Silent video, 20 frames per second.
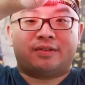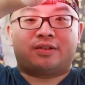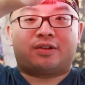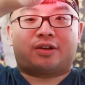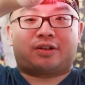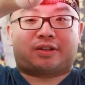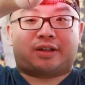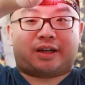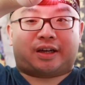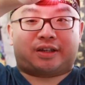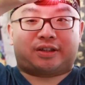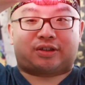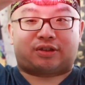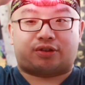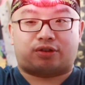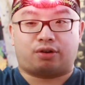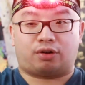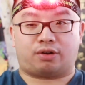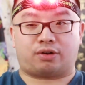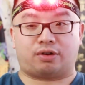there's like a
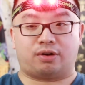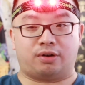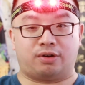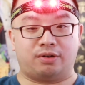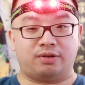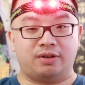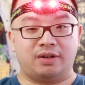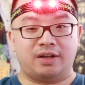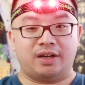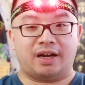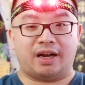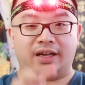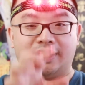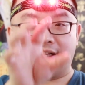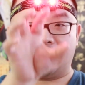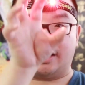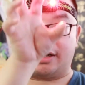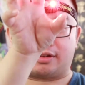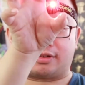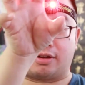circle and
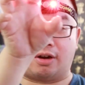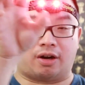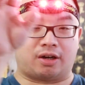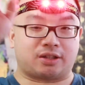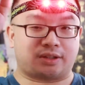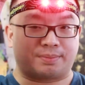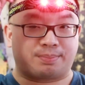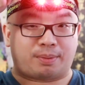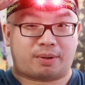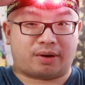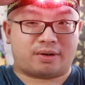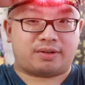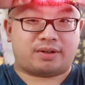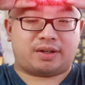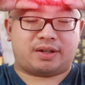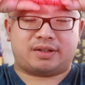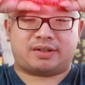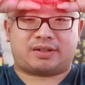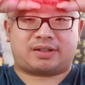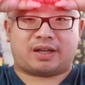then a dark spot
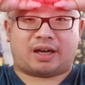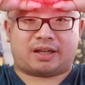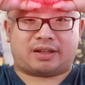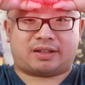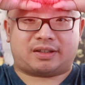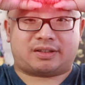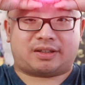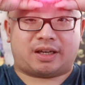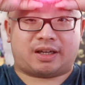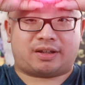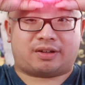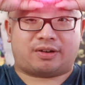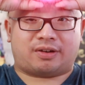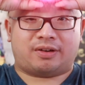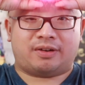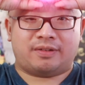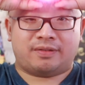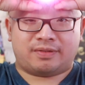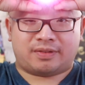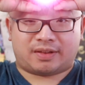inside the center.